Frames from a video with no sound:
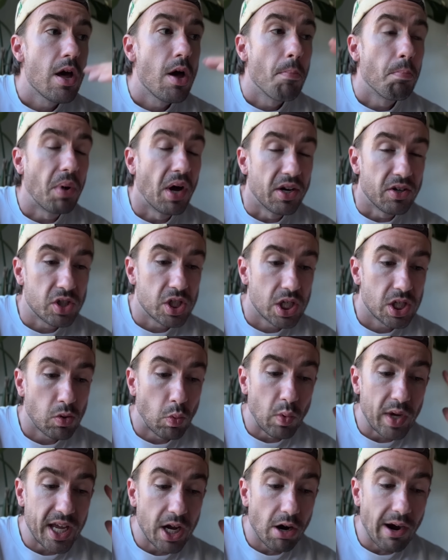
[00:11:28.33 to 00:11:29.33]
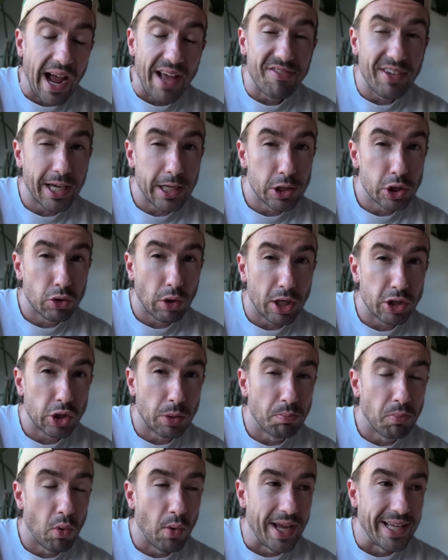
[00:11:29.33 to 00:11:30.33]
But we are at the
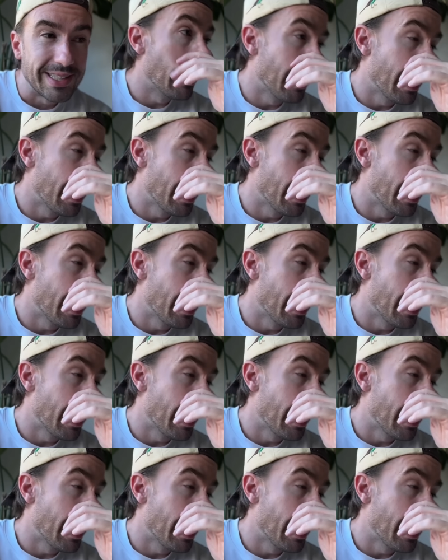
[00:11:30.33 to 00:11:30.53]
construction point.